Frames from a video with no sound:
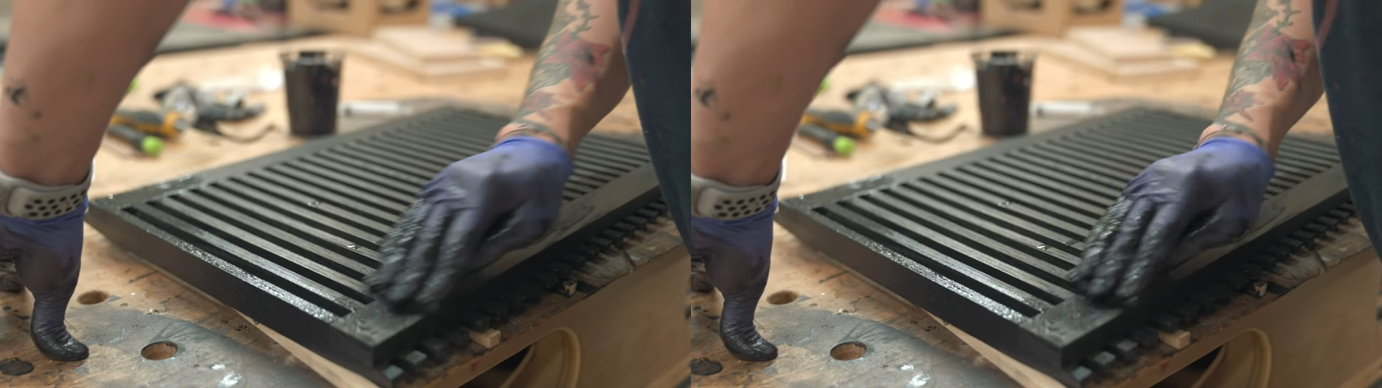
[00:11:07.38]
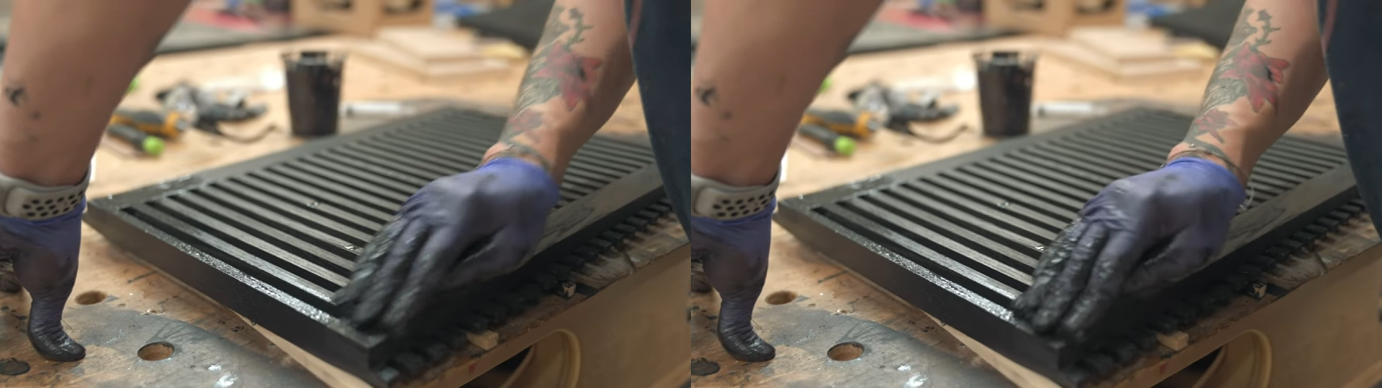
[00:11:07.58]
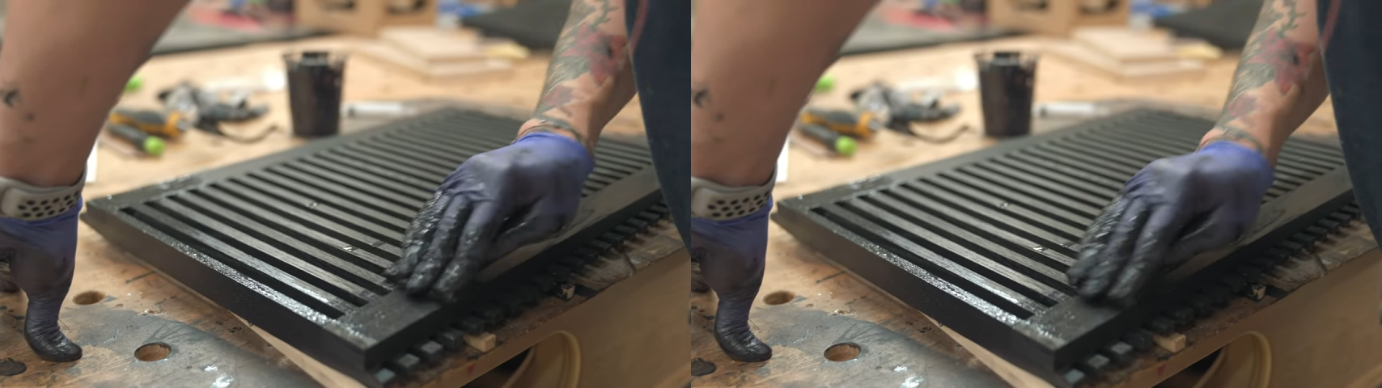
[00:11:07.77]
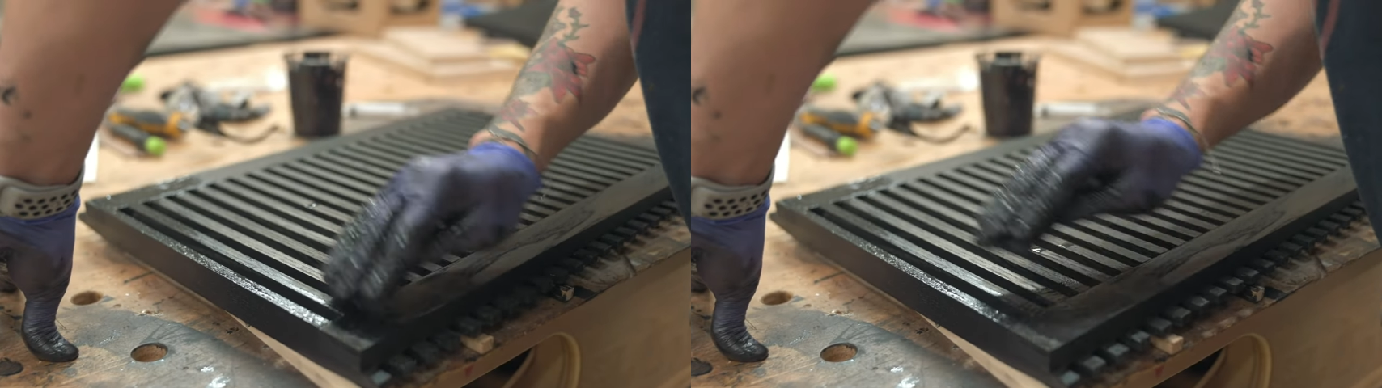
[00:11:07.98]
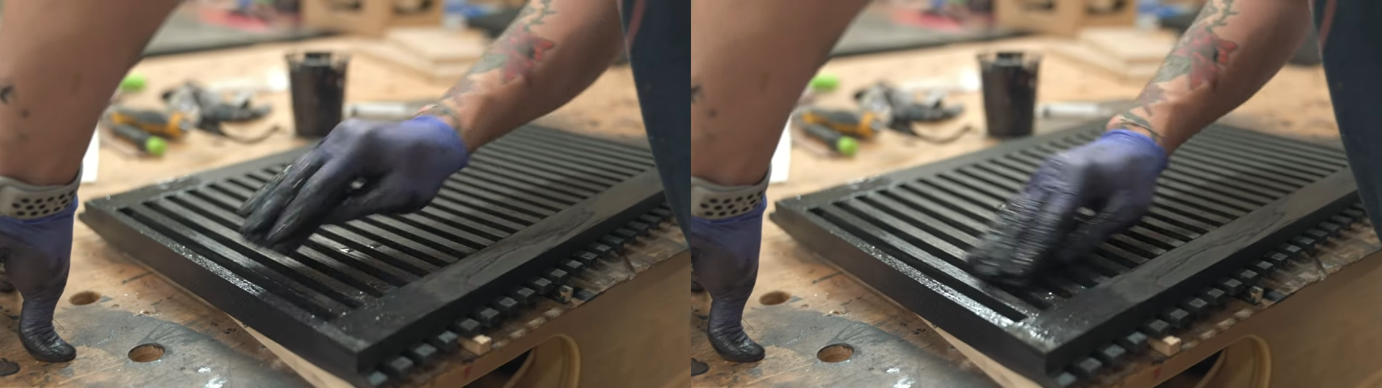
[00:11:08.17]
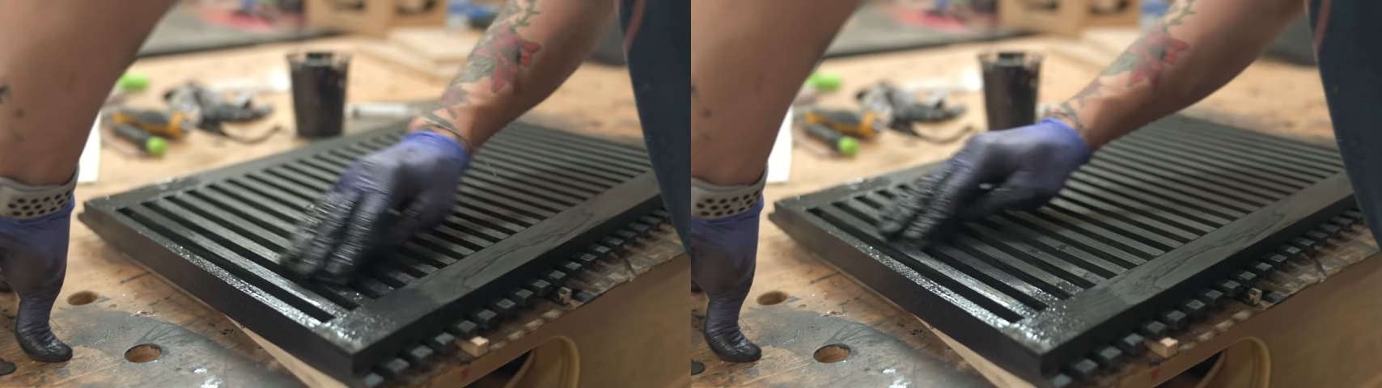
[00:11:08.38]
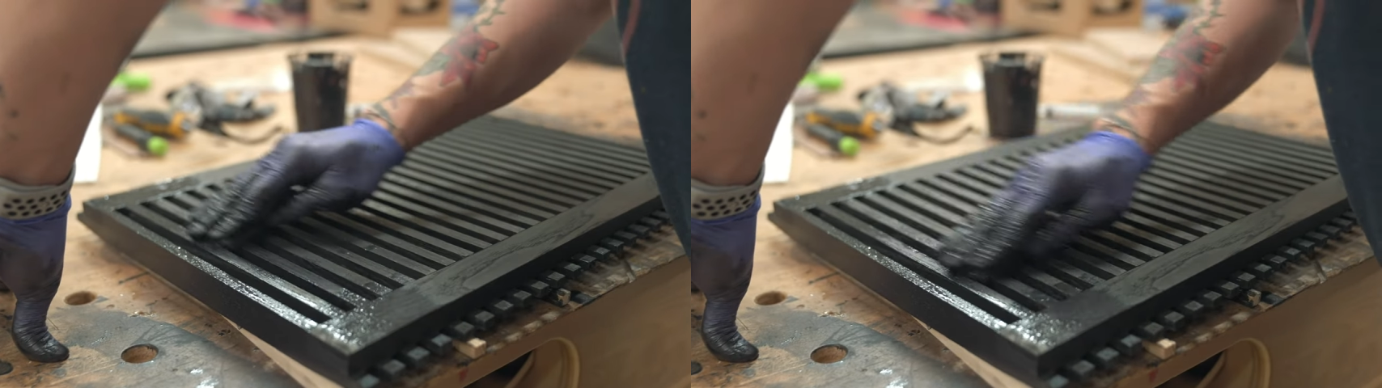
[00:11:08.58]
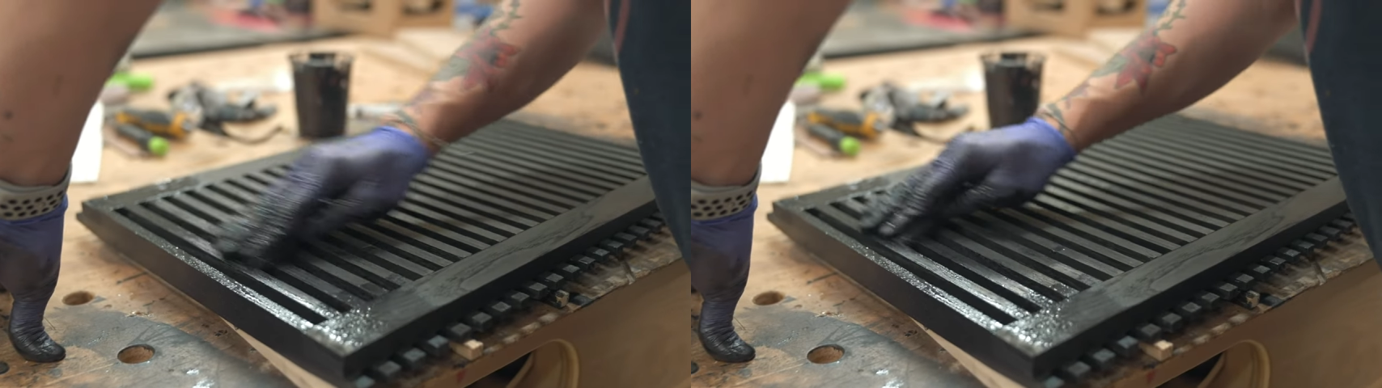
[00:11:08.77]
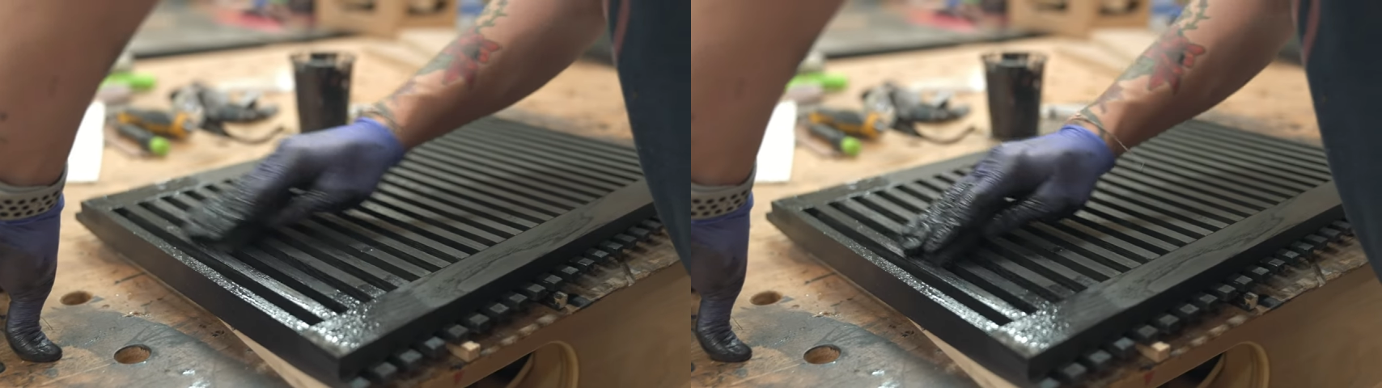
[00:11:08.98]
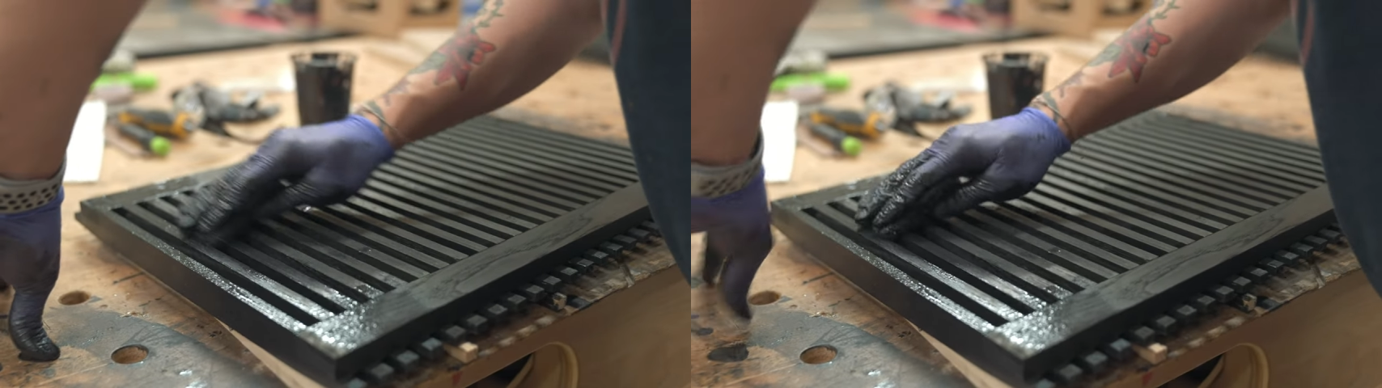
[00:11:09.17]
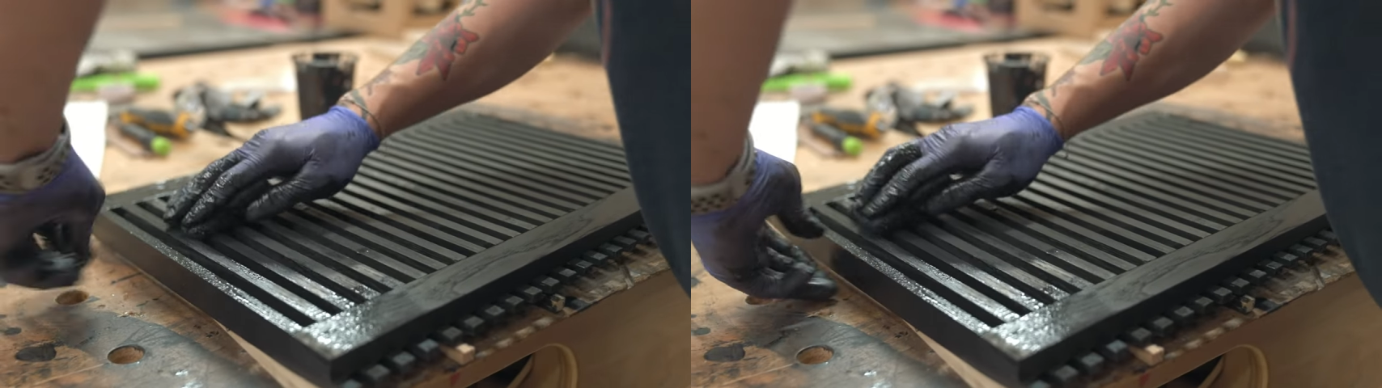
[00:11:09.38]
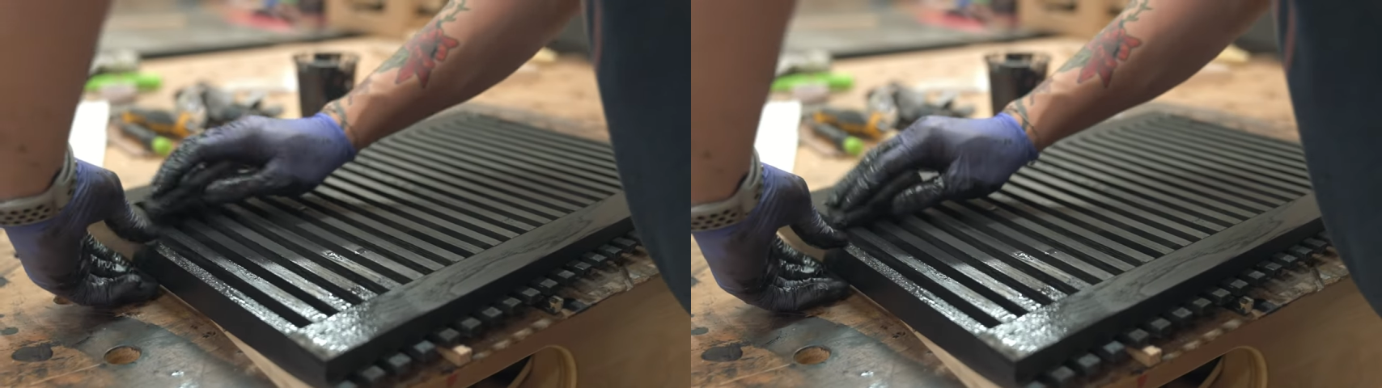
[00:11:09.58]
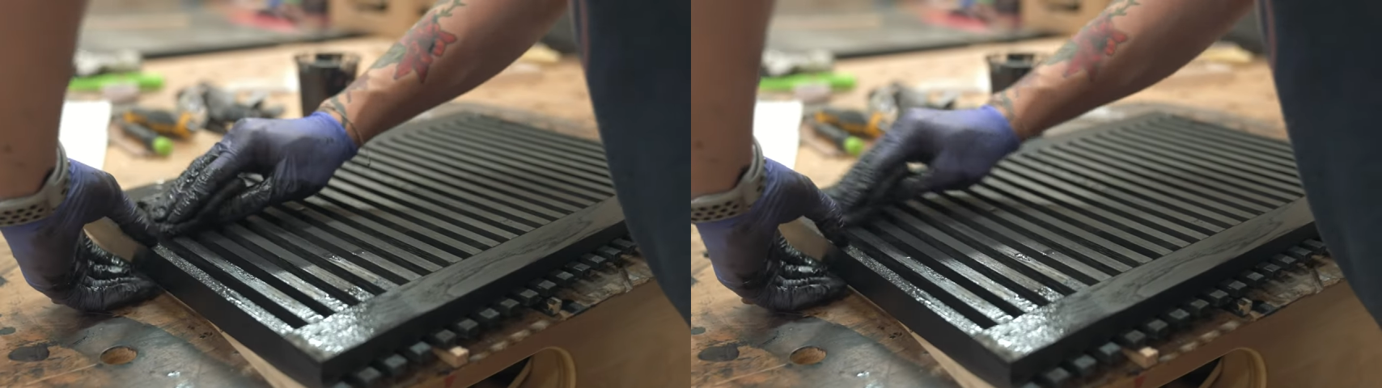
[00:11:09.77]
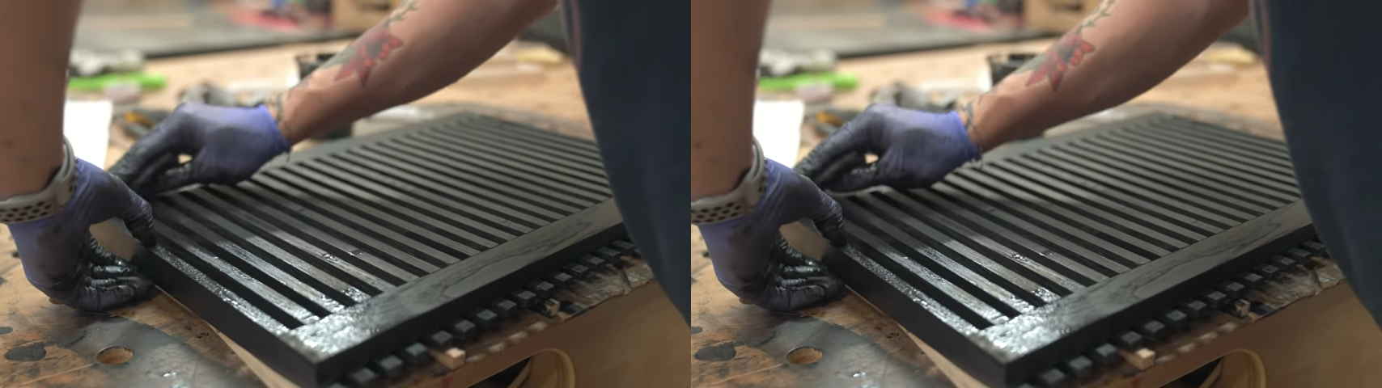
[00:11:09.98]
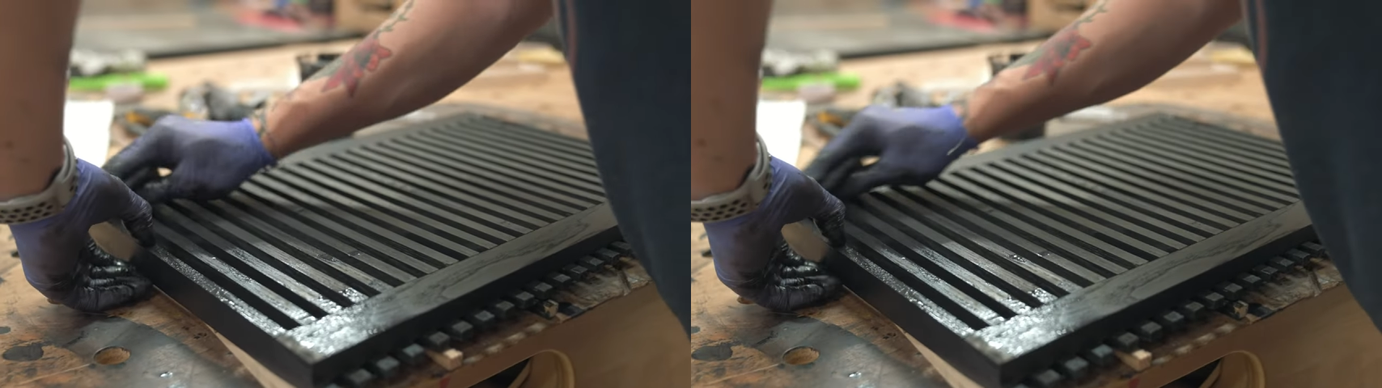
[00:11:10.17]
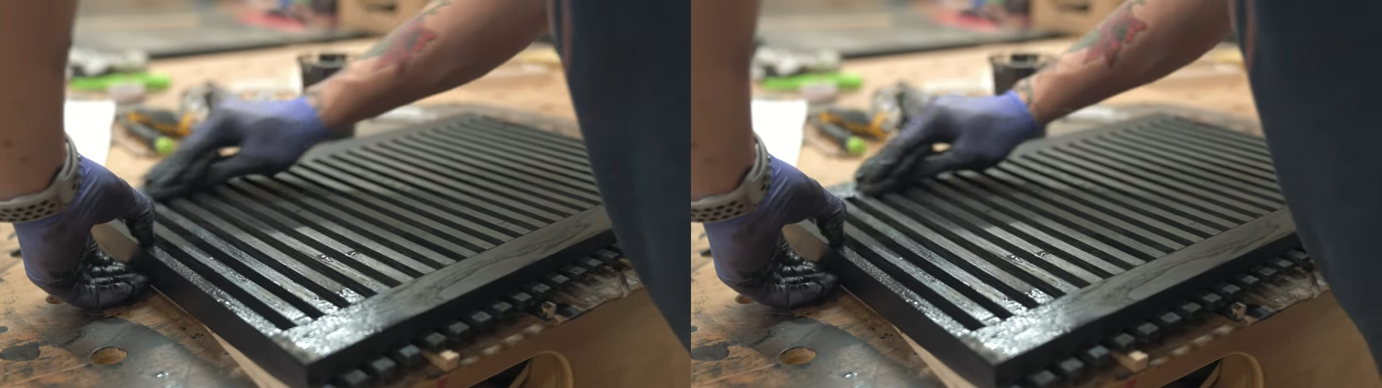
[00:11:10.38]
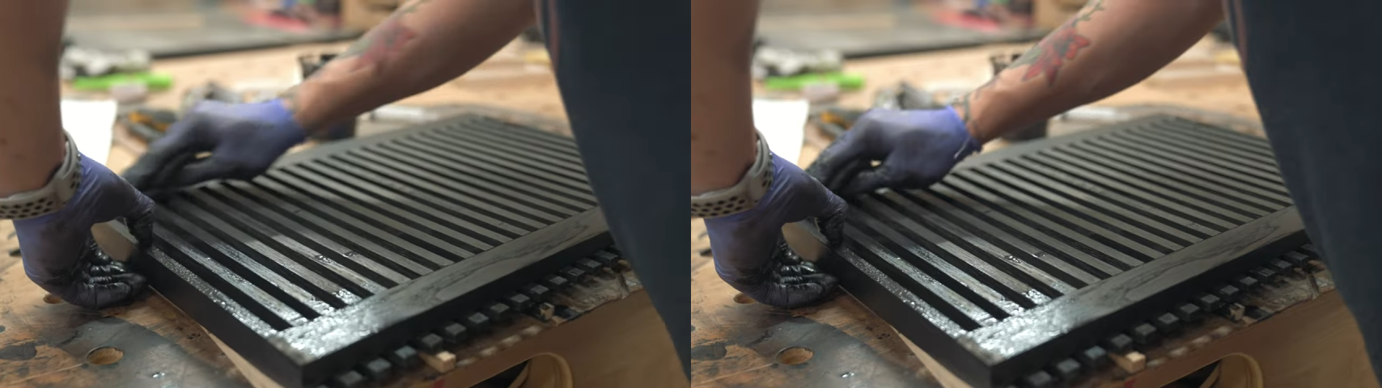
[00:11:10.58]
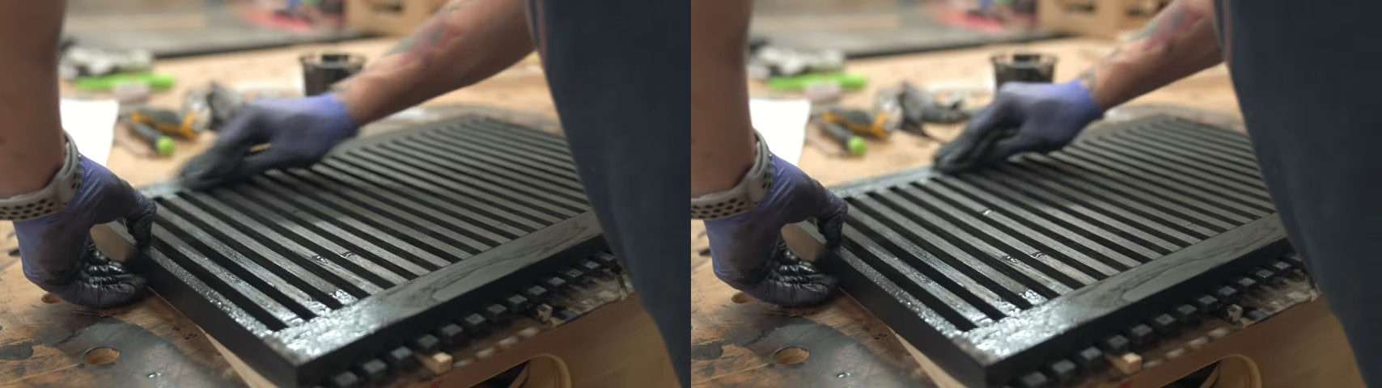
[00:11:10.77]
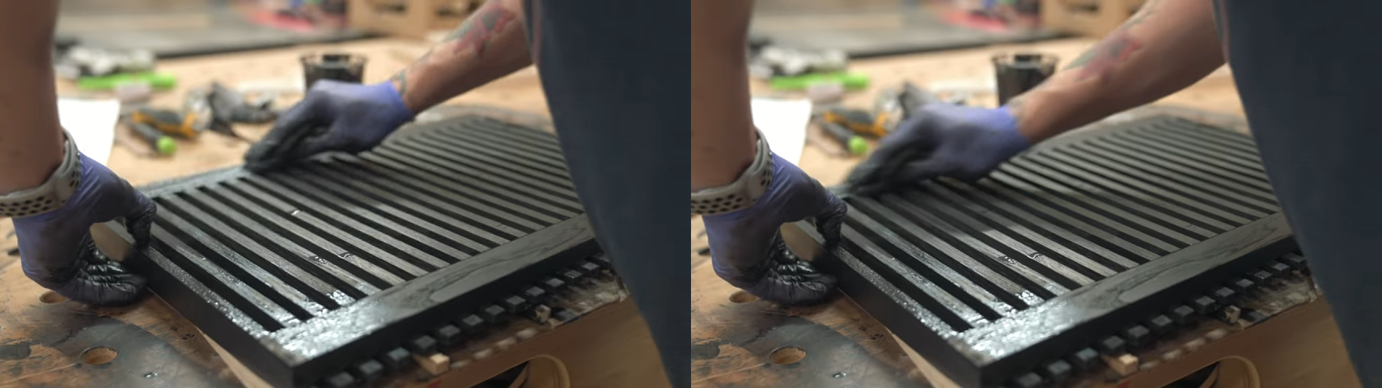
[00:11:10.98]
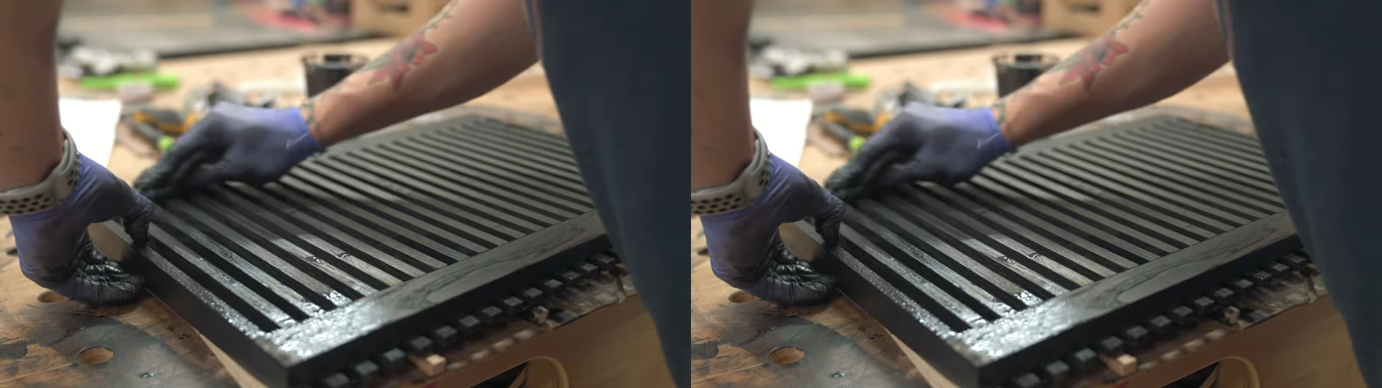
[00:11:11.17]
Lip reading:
Nobody's mouth can be seen.